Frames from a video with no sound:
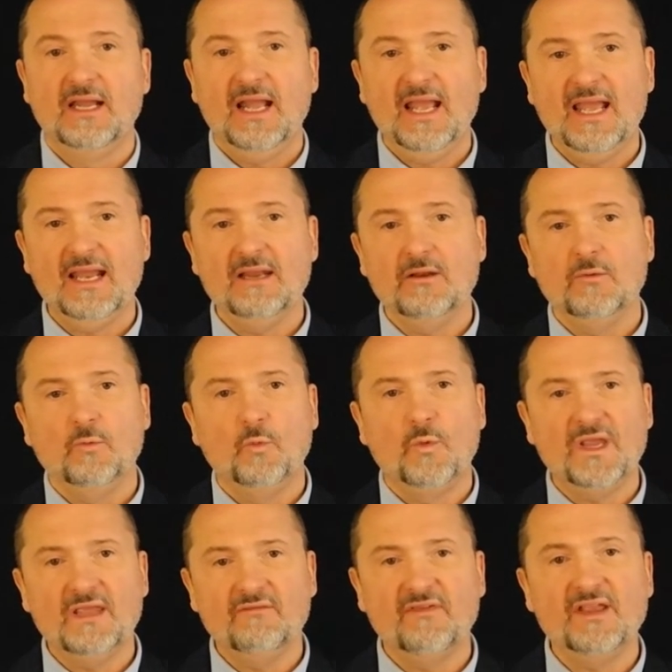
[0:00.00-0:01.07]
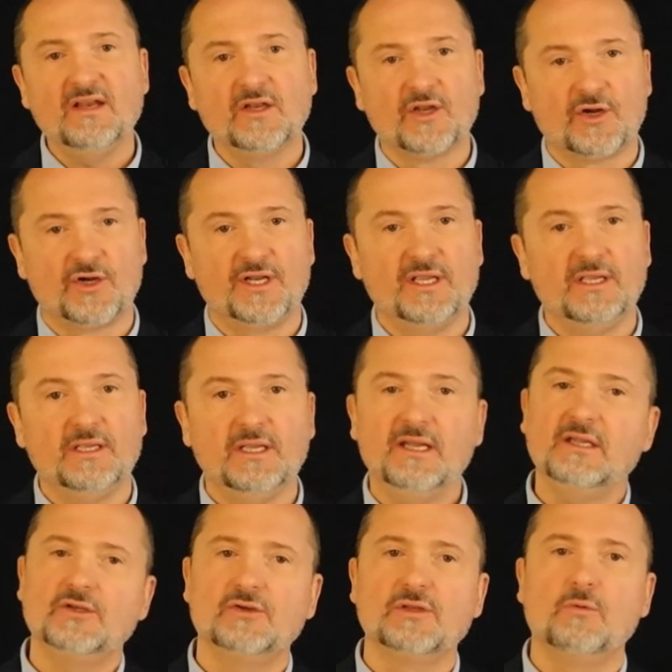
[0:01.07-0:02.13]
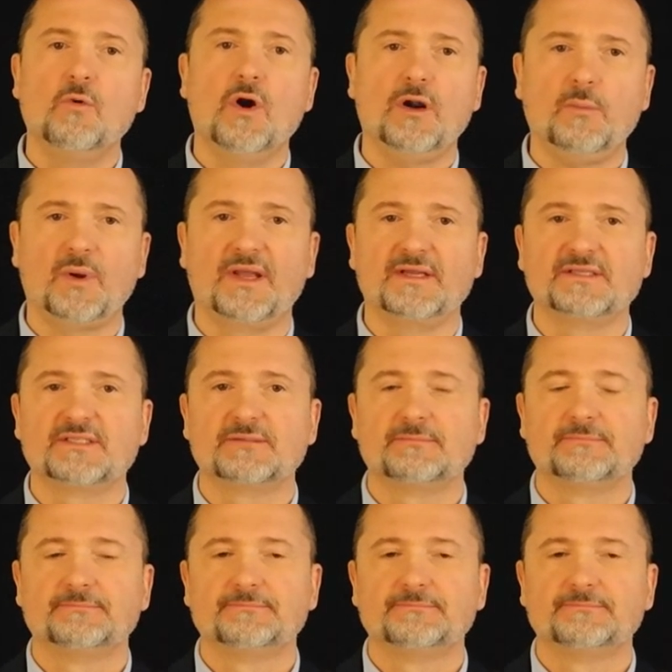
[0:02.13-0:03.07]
and weaving learning into the workplace.